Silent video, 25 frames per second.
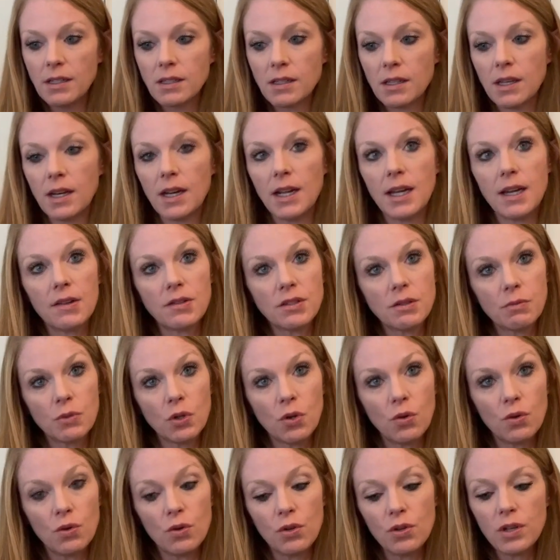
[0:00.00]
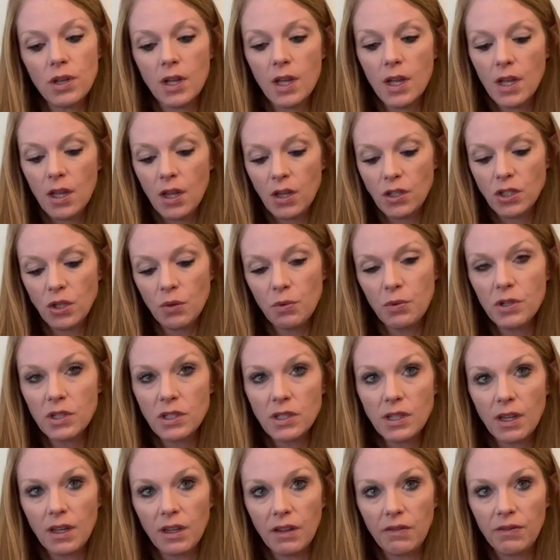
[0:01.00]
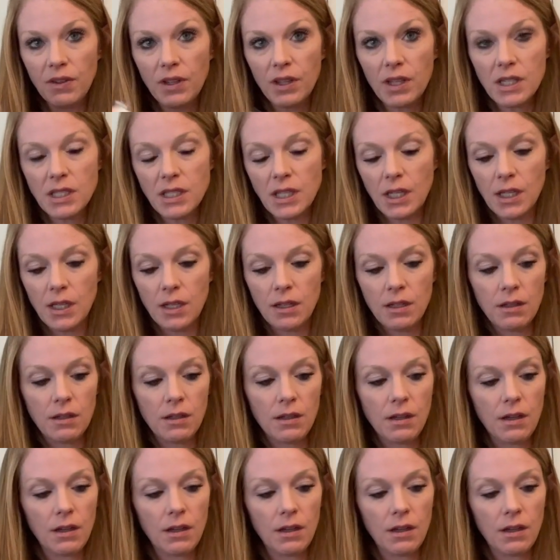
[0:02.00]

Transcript: and then I some gold. So we'll just kind of fill these in.